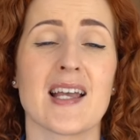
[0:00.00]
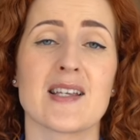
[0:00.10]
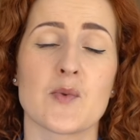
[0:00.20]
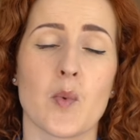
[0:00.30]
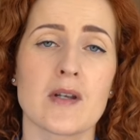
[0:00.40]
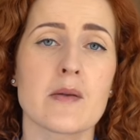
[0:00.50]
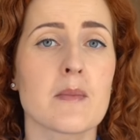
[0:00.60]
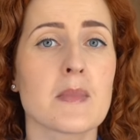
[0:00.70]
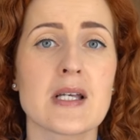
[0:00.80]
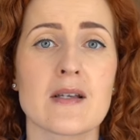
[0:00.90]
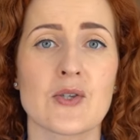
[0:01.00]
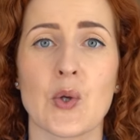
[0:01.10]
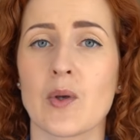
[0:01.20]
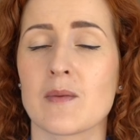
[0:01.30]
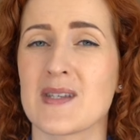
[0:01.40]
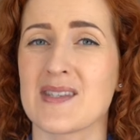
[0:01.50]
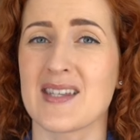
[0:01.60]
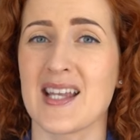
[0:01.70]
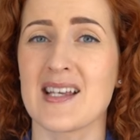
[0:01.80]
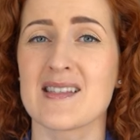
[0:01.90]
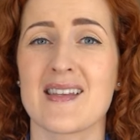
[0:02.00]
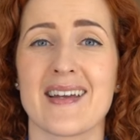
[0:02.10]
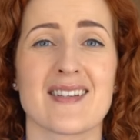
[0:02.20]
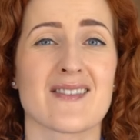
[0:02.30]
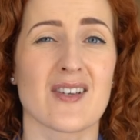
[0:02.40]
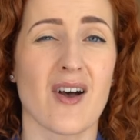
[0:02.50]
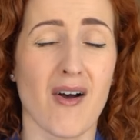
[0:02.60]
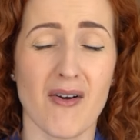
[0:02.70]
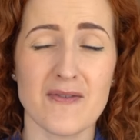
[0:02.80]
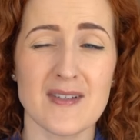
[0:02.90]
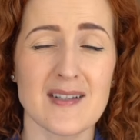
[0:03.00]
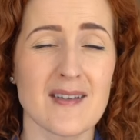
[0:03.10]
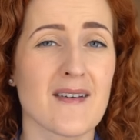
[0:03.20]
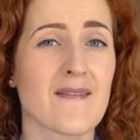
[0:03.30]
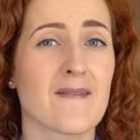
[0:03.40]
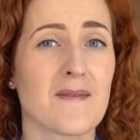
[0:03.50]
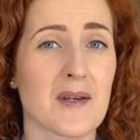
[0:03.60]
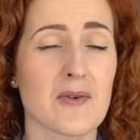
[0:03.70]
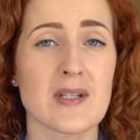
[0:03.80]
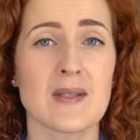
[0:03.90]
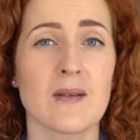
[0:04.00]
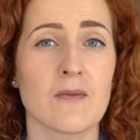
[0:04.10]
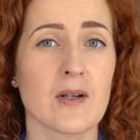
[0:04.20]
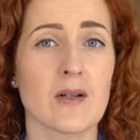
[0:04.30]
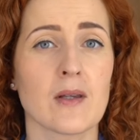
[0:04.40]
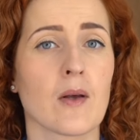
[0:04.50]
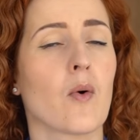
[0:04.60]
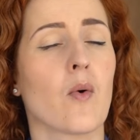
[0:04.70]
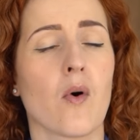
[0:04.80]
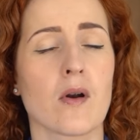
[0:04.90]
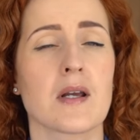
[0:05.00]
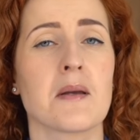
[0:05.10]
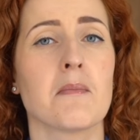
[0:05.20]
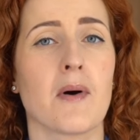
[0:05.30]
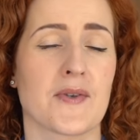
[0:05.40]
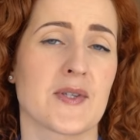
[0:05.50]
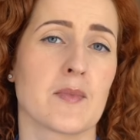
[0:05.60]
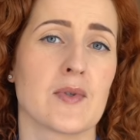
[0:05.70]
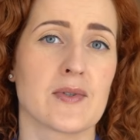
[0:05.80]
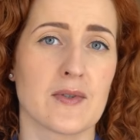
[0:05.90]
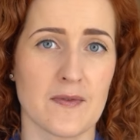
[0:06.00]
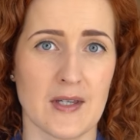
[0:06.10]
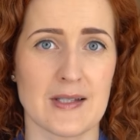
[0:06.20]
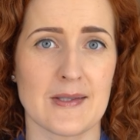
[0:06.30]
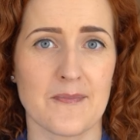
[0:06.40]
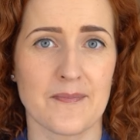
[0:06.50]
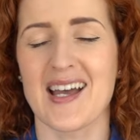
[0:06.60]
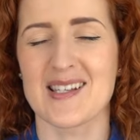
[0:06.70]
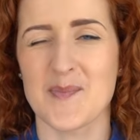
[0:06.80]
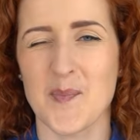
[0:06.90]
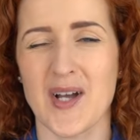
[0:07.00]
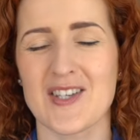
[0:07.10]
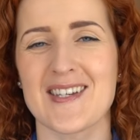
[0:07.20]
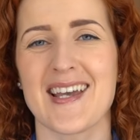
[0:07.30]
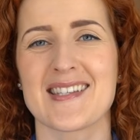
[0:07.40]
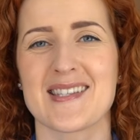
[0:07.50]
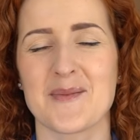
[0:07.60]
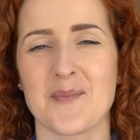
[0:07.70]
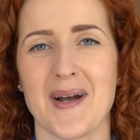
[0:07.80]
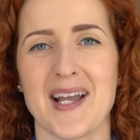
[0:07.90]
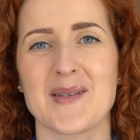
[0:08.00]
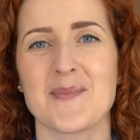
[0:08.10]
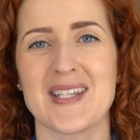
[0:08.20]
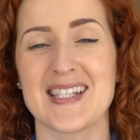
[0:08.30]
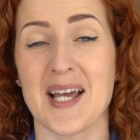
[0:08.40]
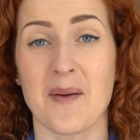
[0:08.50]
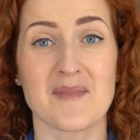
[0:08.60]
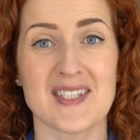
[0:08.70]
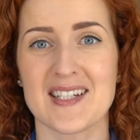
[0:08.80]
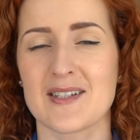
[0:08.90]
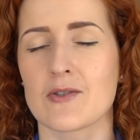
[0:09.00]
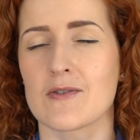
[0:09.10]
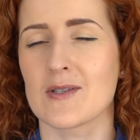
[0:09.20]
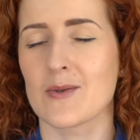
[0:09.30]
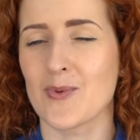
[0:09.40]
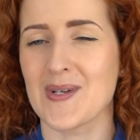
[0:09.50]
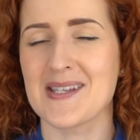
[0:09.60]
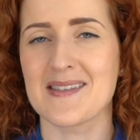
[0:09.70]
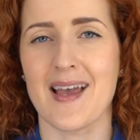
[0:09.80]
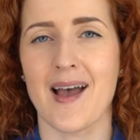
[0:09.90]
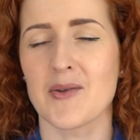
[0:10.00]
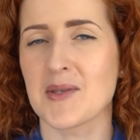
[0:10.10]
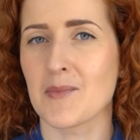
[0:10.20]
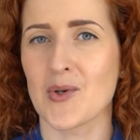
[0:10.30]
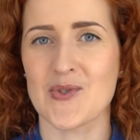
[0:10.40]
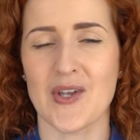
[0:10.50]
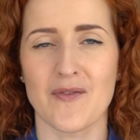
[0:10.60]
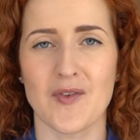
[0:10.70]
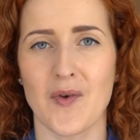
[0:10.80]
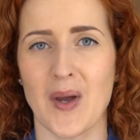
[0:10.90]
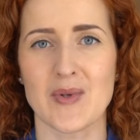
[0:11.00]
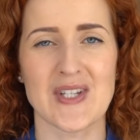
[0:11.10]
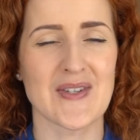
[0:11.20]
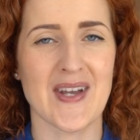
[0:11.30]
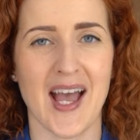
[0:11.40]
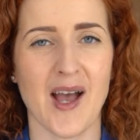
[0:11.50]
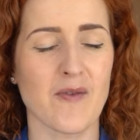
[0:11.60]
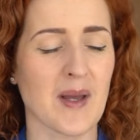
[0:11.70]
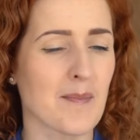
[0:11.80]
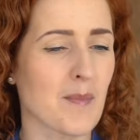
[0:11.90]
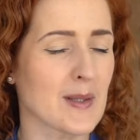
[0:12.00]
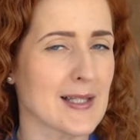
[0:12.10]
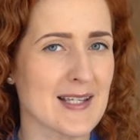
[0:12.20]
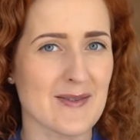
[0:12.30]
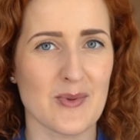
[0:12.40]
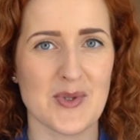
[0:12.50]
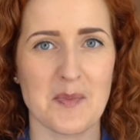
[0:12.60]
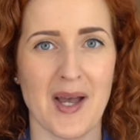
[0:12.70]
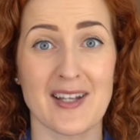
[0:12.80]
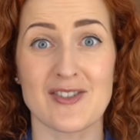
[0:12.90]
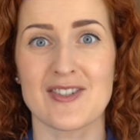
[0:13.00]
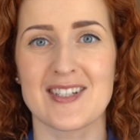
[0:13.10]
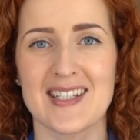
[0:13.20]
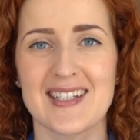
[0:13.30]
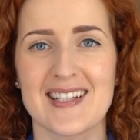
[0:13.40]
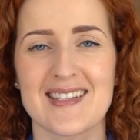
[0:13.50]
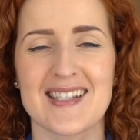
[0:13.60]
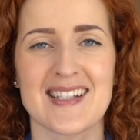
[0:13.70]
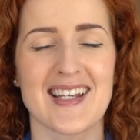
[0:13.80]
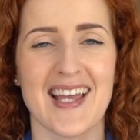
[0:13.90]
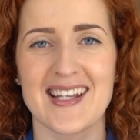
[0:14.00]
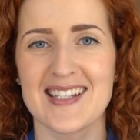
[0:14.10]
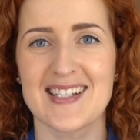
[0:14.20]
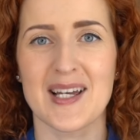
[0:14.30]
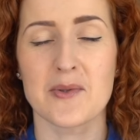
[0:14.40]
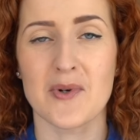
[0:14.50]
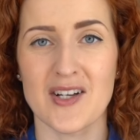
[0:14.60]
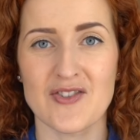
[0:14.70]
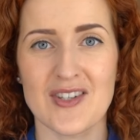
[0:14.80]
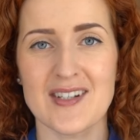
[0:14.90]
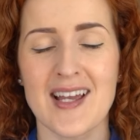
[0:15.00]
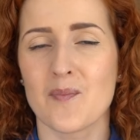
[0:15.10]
is one of the biggest sewing mistakes that is often very difficult or impossible to fix. As much as it might be tempting to squeeze out the most of the fabric you have and place those pattern details in any direction,